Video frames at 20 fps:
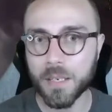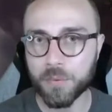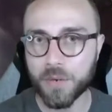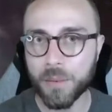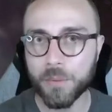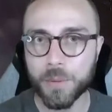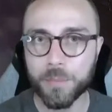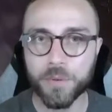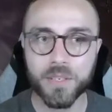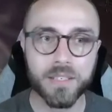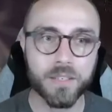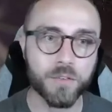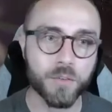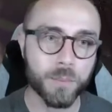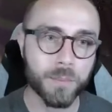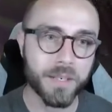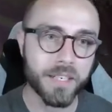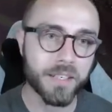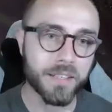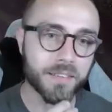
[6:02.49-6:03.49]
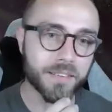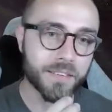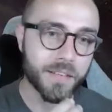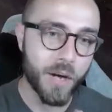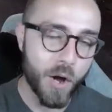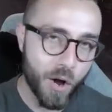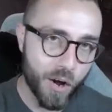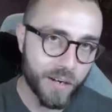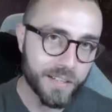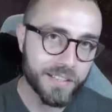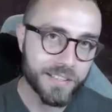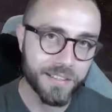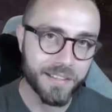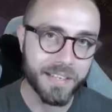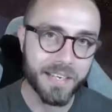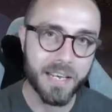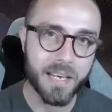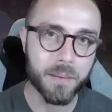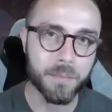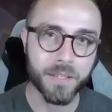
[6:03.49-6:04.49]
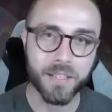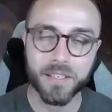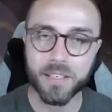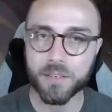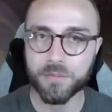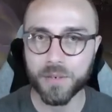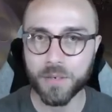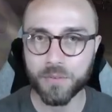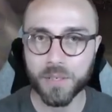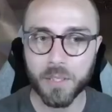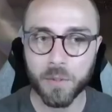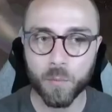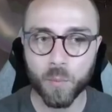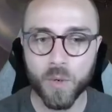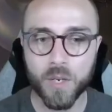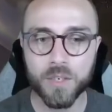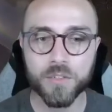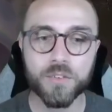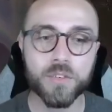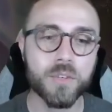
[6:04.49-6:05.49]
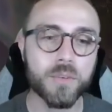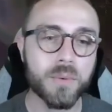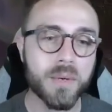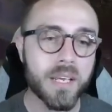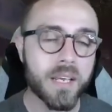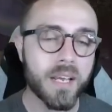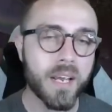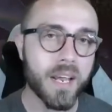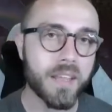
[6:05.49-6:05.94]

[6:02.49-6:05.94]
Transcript: I probably put Disobedience Obedience onto the amulet if I really want to,